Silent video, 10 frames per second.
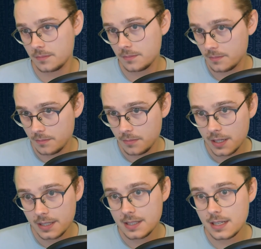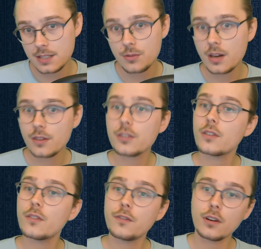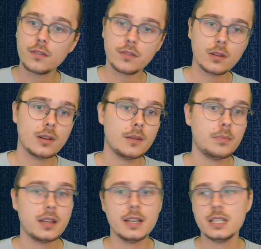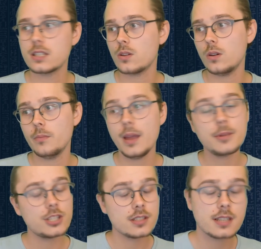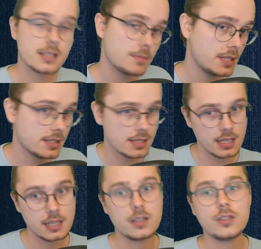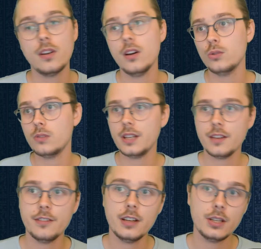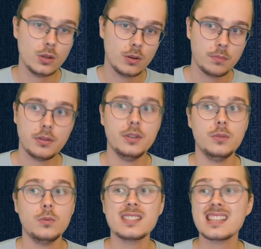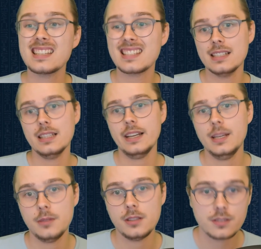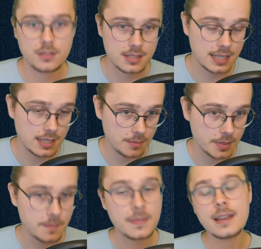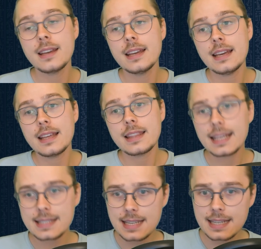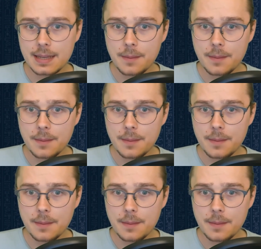body stays around for follow-up plays, or maybe just as a beat stick to out whatever your opponent was still able to set up. That said,